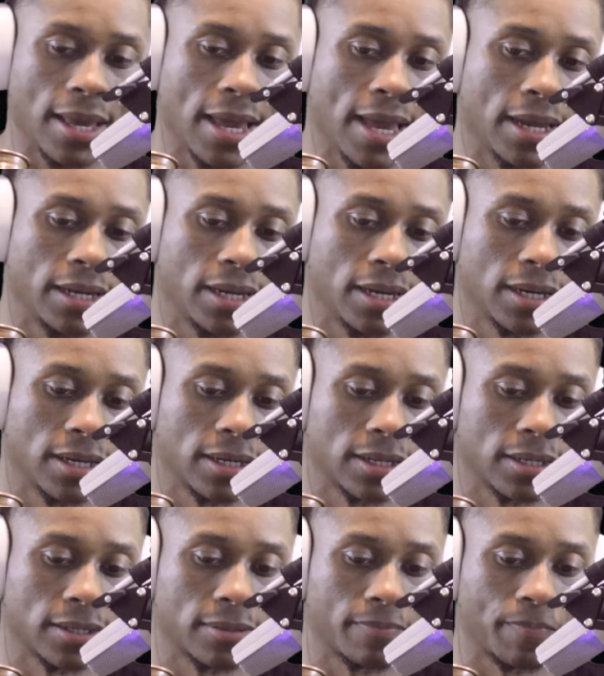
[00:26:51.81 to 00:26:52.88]
And
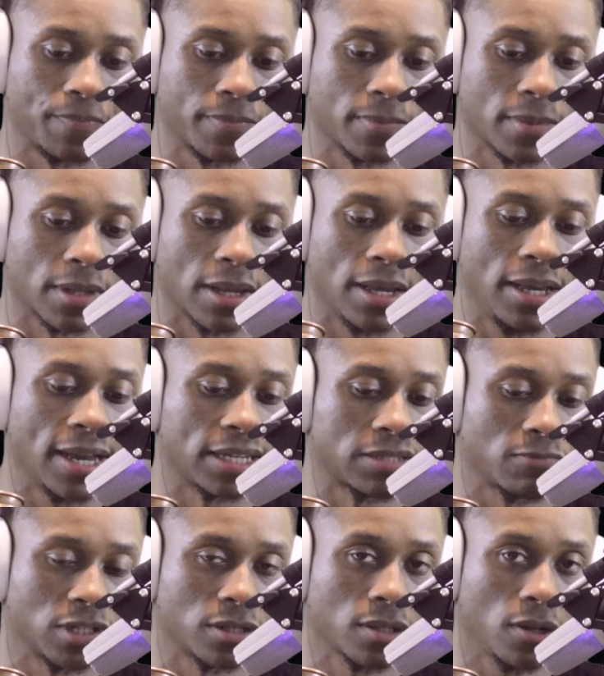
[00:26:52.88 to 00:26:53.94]
yes,
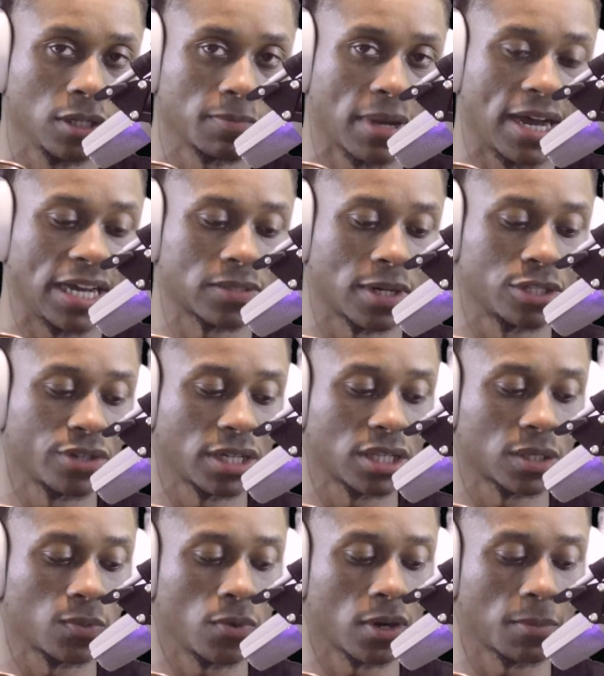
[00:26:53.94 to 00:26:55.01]
I'm gonna close my eyes when I drink
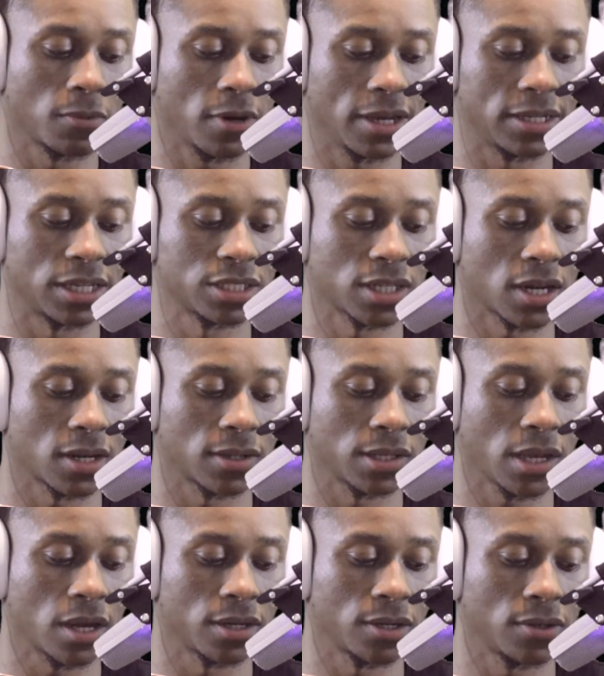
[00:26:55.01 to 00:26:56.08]
this water. I'm gonna go ahead and let
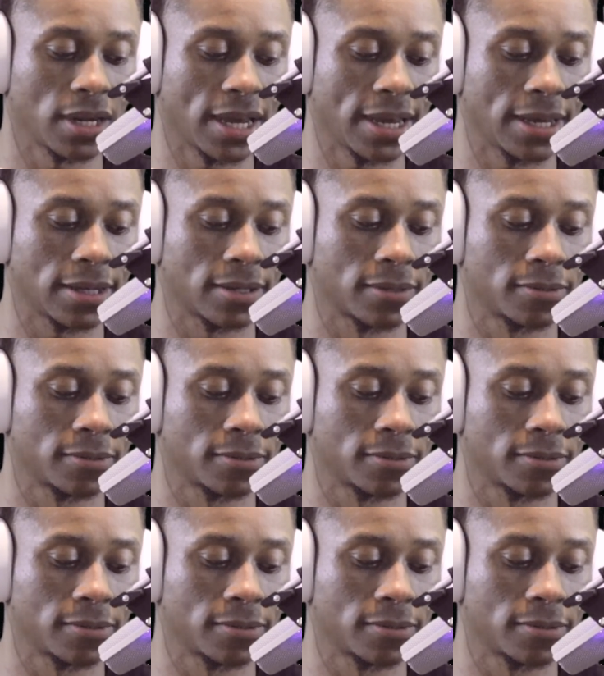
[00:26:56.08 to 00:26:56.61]
y'all know that,